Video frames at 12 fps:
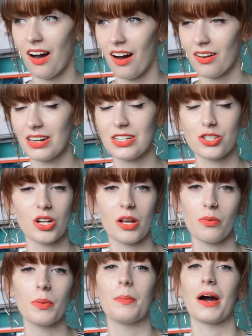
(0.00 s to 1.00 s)
I
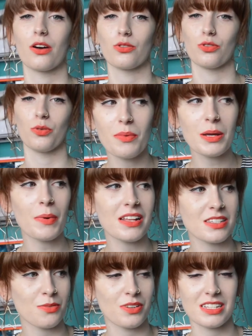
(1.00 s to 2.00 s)
literally would bankrupt. So many
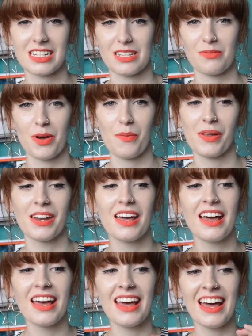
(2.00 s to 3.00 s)
bands I want to see at the moment.
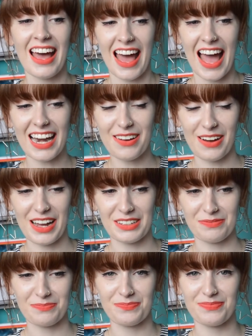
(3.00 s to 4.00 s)

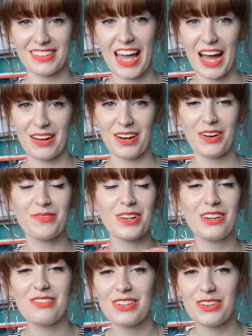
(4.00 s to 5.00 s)
Anyway, yeah, I've
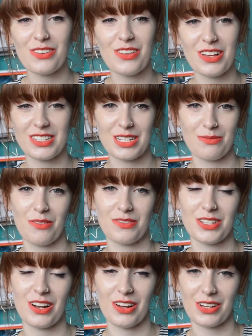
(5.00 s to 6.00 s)
been loving all those this month,
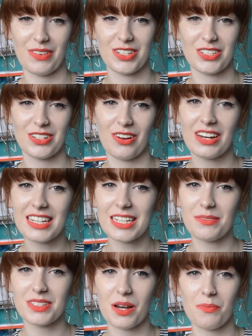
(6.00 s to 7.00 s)
so like I mentioned, I'll link
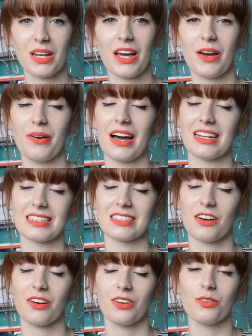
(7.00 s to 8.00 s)
them down below, and
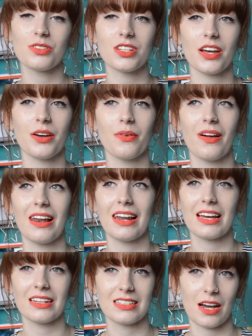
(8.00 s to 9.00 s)
I'll also
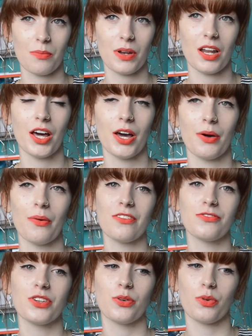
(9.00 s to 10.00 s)
link down below,
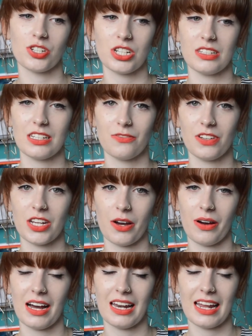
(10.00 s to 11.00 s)
if you're watching this video
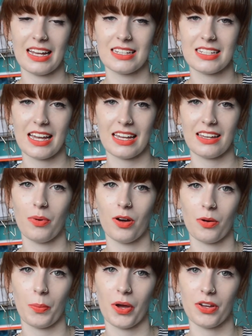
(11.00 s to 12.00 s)
at a later date,
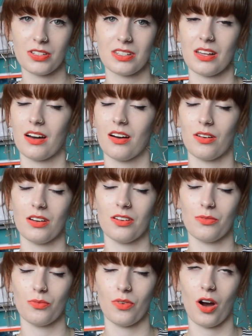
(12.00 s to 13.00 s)
blog post that
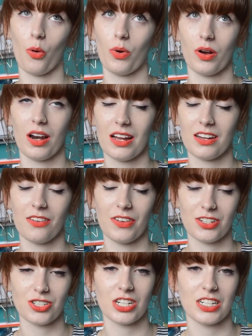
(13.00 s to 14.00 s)
I will
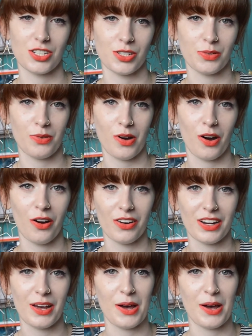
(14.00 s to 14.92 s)
eventually do on